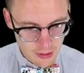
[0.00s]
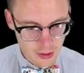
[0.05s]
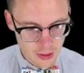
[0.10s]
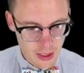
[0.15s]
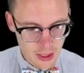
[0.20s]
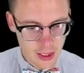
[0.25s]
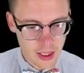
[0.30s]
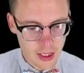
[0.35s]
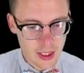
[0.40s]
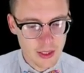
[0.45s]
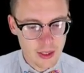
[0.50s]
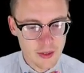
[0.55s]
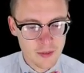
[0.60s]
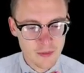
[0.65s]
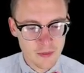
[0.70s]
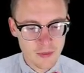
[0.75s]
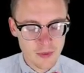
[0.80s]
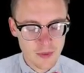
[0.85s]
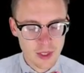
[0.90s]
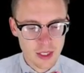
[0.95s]
correctly,
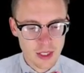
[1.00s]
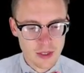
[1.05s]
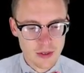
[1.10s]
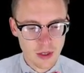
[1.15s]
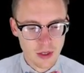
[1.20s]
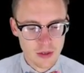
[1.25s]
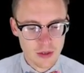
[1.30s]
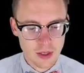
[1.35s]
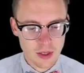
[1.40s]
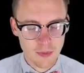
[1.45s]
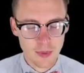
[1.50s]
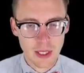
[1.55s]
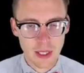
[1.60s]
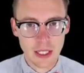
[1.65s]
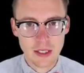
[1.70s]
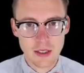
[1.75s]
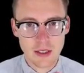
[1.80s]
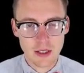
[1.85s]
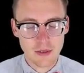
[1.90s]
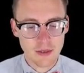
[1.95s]
let's throw something
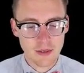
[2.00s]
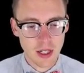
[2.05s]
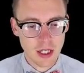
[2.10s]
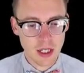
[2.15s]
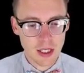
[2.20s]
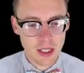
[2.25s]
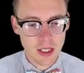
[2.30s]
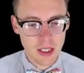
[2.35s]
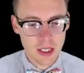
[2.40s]
into the func.